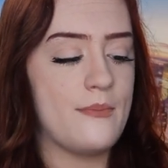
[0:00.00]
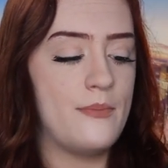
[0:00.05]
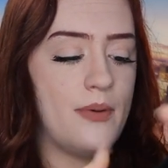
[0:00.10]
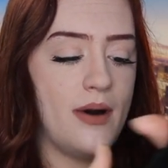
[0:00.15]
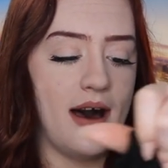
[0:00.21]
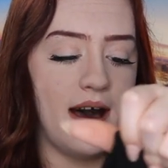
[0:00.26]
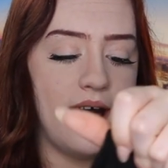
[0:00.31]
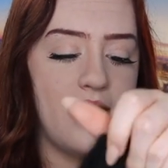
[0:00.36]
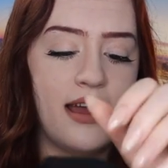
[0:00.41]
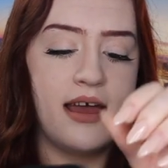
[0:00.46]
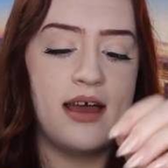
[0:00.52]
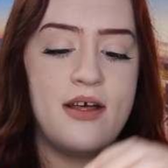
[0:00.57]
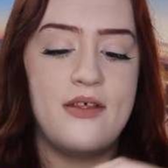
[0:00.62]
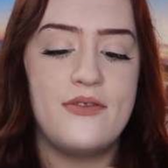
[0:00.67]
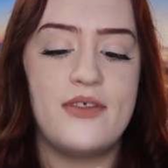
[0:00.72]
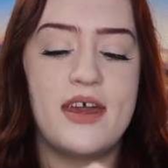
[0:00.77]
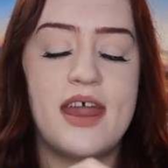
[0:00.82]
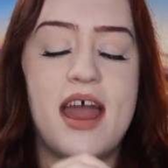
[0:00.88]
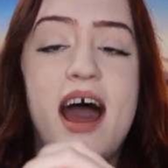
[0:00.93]
But
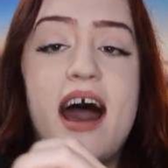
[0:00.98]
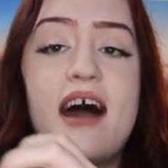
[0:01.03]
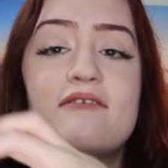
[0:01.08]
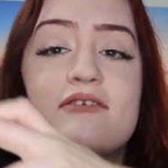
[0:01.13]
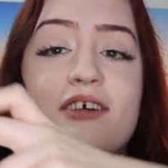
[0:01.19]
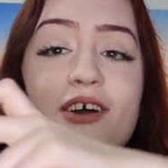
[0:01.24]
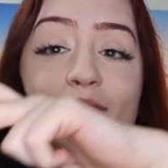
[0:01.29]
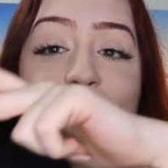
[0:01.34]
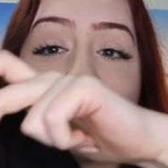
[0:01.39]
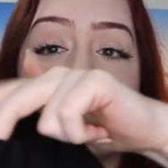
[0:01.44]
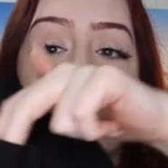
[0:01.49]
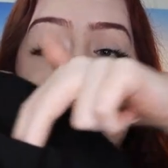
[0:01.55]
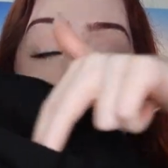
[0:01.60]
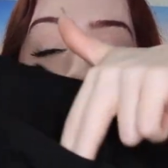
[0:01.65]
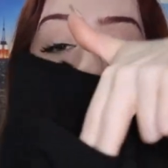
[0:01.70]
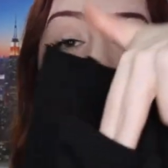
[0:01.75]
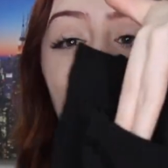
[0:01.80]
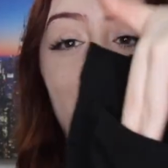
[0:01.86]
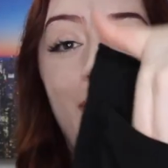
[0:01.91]
they have like
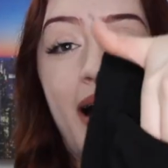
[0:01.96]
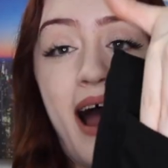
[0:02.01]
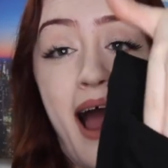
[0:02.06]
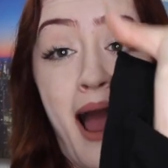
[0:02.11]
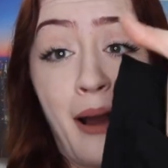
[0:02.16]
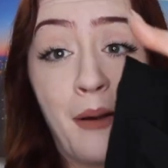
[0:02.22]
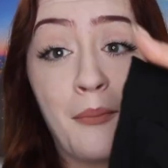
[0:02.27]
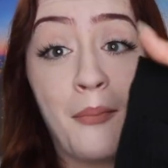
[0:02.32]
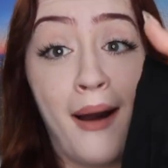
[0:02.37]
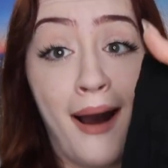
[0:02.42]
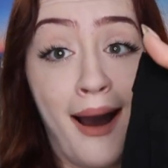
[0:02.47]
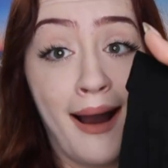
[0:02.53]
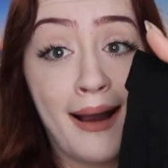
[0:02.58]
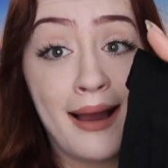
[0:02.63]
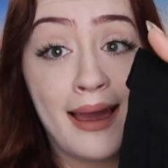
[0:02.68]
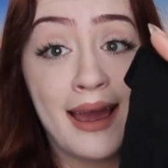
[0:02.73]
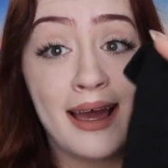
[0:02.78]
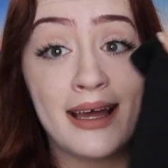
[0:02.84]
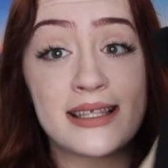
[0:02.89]
real back
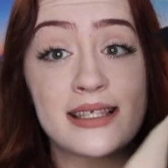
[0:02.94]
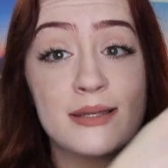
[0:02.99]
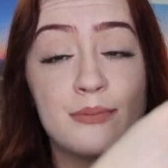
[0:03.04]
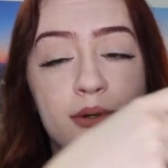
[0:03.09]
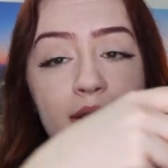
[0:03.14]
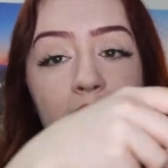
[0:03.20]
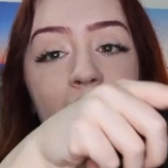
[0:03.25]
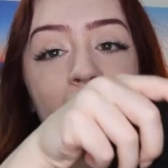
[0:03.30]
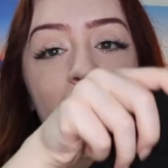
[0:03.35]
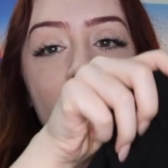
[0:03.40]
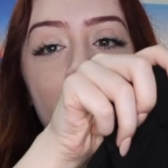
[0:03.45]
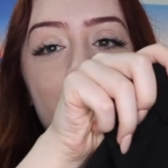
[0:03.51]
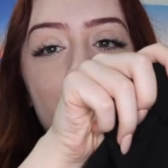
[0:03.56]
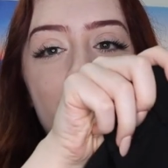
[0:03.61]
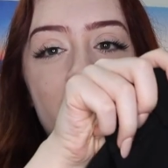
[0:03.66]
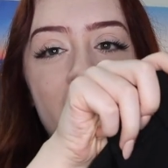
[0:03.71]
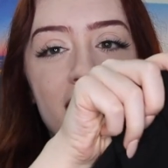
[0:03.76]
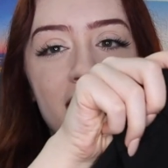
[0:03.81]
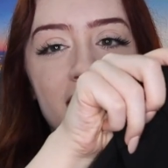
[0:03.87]
pockets, but the
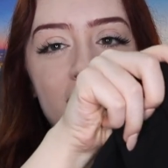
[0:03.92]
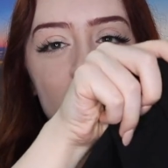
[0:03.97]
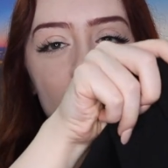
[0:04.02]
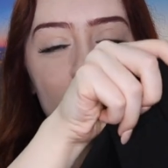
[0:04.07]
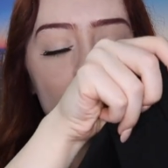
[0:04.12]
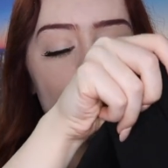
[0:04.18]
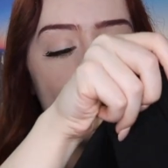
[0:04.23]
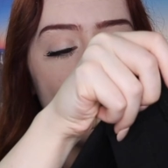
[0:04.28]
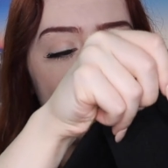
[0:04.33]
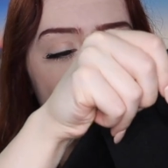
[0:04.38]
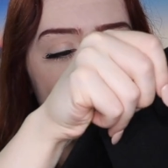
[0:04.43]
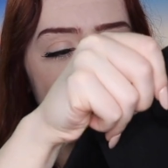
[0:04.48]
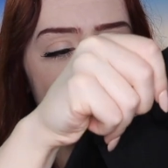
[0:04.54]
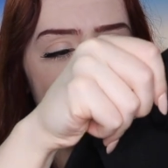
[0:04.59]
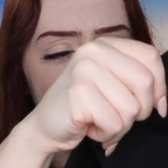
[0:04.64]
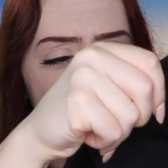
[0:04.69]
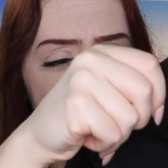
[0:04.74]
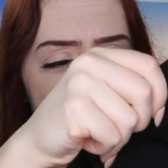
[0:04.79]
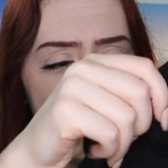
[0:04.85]
front pockets are
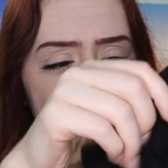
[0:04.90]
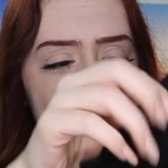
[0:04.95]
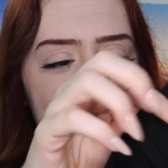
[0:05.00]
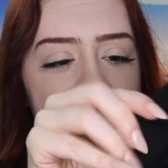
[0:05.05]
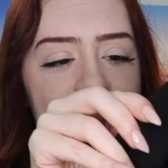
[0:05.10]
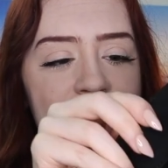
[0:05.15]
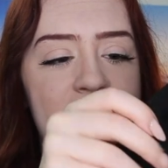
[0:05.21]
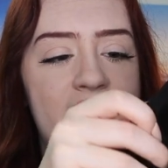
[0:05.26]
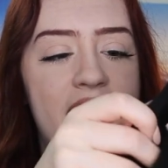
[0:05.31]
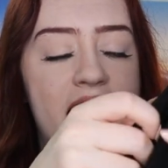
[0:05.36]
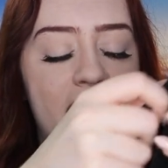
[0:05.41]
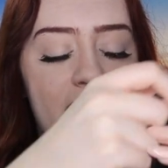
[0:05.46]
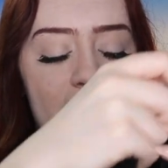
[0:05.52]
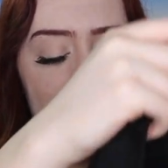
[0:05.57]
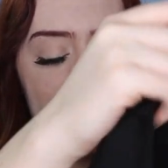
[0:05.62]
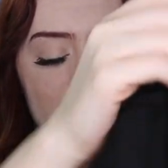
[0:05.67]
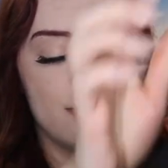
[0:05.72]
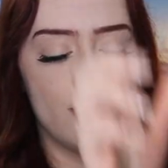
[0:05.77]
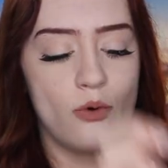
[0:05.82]
totally fake
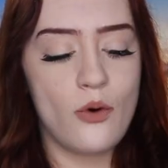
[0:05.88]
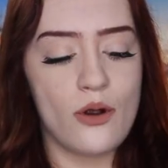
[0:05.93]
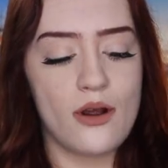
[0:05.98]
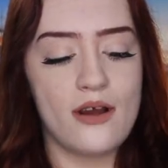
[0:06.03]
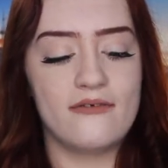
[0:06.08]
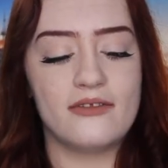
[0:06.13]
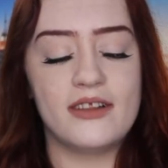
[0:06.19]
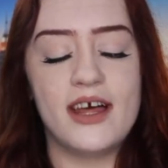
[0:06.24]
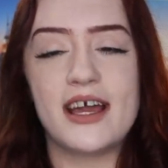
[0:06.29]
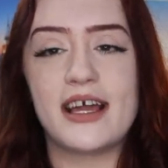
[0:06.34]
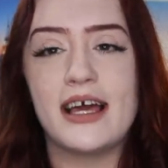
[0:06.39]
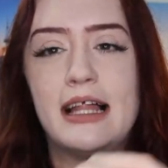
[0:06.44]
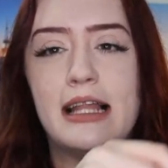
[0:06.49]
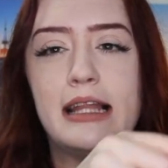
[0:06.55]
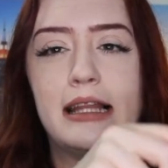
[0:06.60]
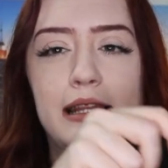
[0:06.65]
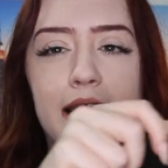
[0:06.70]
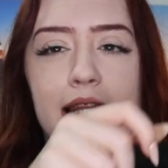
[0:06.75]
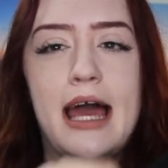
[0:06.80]
and it's more of like
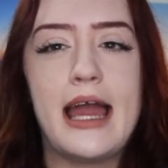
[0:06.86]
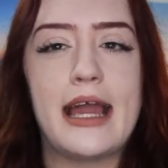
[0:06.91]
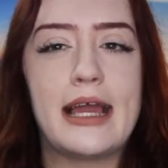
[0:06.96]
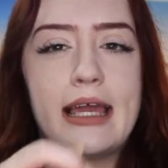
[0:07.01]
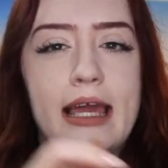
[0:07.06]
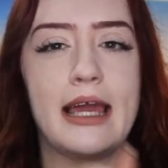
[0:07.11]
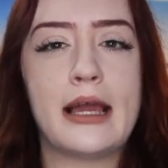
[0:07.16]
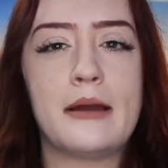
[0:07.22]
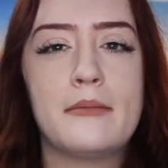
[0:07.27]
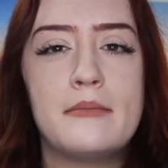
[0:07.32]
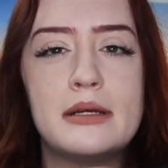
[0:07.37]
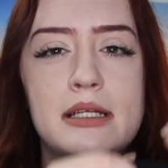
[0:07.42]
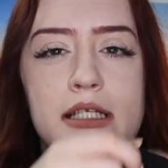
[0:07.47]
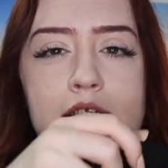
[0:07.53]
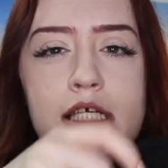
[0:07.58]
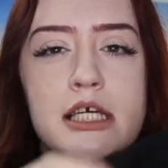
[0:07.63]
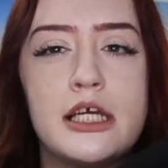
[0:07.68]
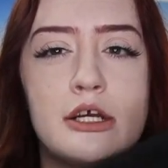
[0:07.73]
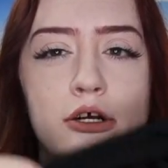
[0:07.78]
a legging
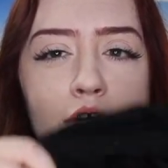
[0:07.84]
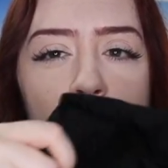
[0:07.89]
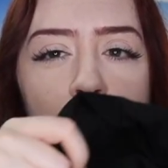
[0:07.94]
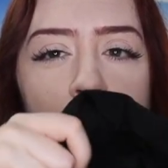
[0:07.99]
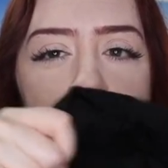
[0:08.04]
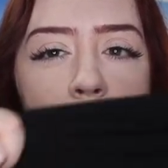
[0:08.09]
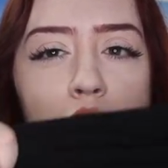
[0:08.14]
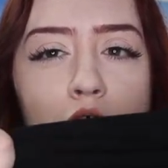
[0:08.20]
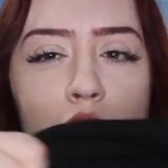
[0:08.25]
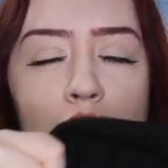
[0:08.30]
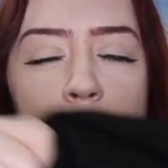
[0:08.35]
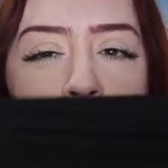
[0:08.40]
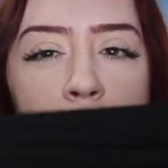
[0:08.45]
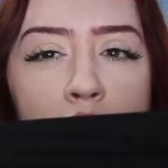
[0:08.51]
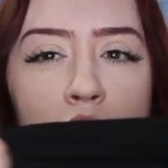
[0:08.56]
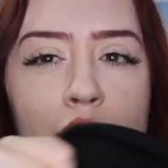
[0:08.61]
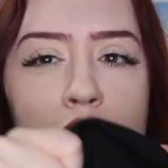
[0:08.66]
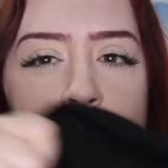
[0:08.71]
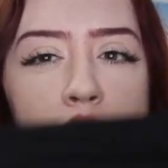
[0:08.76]

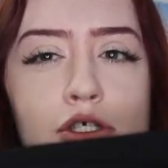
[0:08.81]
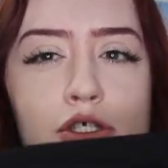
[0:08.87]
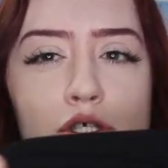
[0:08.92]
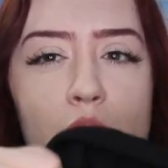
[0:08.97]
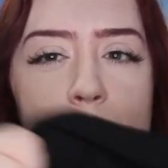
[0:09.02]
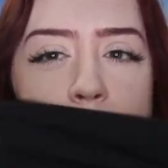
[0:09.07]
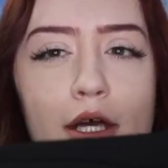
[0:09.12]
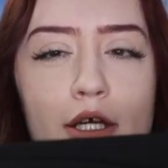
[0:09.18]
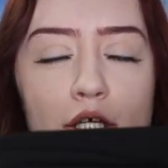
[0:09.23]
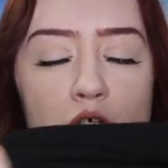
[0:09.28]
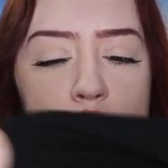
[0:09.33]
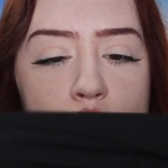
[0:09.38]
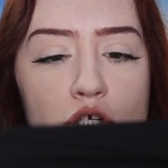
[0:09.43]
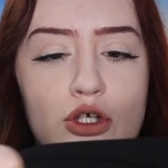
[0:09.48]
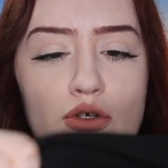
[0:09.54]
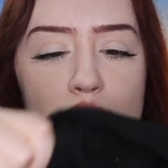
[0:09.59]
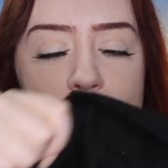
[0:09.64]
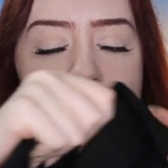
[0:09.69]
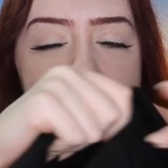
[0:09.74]
material. So they
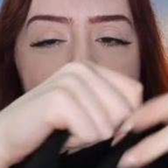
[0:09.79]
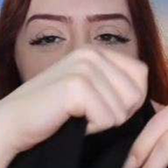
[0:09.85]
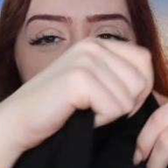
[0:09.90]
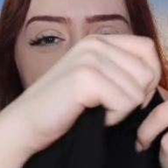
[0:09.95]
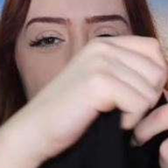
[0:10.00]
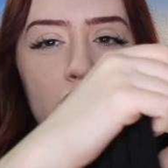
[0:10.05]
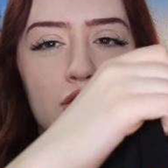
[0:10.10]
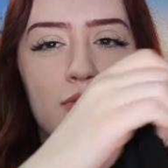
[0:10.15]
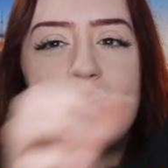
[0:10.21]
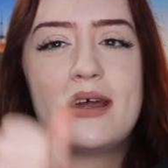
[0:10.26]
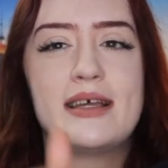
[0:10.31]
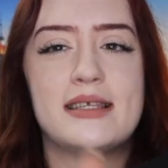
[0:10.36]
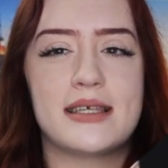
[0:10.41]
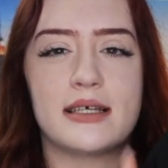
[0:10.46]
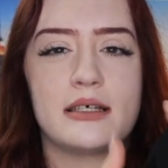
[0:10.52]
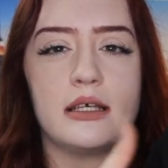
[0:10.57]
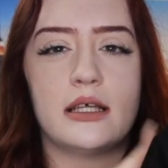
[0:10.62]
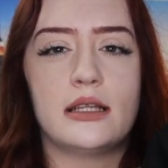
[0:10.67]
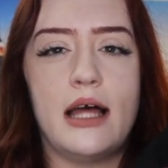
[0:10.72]
stretch. They're
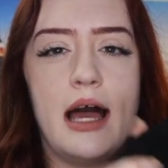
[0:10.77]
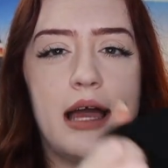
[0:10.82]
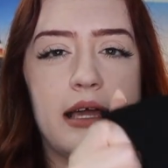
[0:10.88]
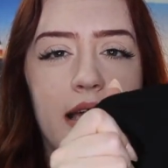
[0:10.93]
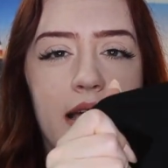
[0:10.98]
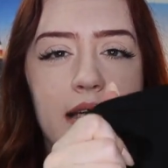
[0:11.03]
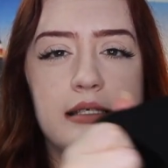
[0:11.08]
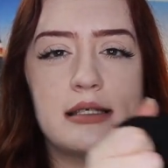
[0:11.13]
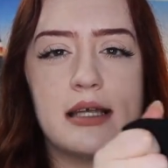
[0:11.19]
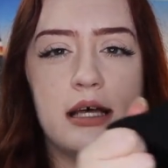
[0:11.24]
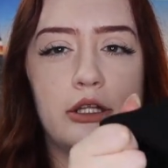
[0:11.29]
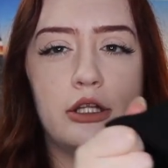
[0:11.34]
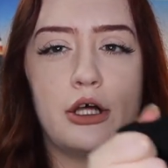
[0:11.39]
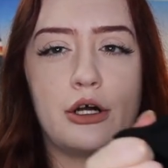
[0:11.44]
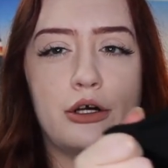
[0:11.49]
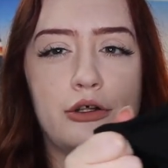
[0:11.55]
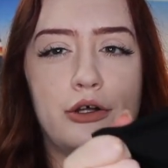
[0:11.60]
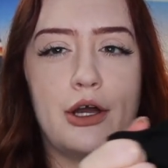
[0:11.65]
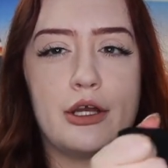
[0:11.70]
basically leggings that
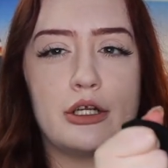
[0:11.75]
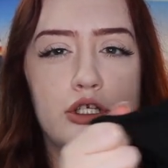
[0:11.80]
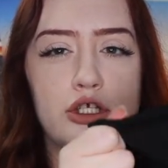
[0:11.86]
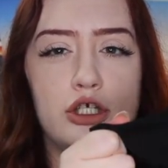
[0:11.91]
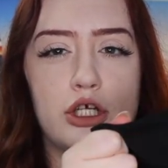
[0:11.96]
look like